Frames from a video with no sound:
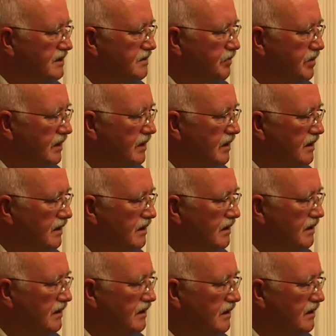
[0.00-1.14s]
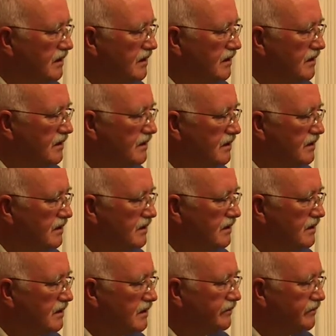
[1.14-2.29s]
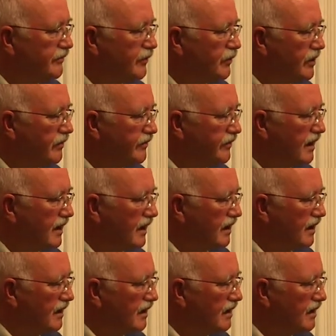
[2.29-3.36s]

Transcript: that's been a fortifying,